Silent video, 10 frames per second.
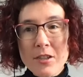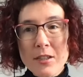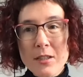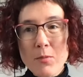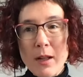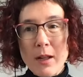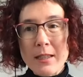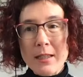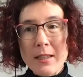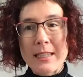as well,
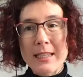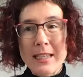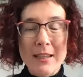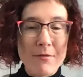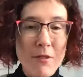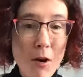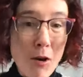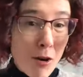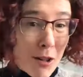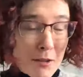so I see
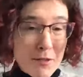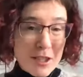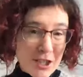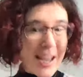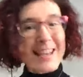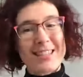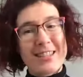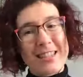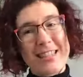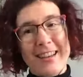all of the chat on the
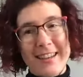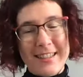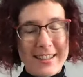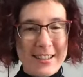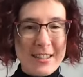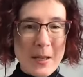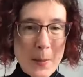side because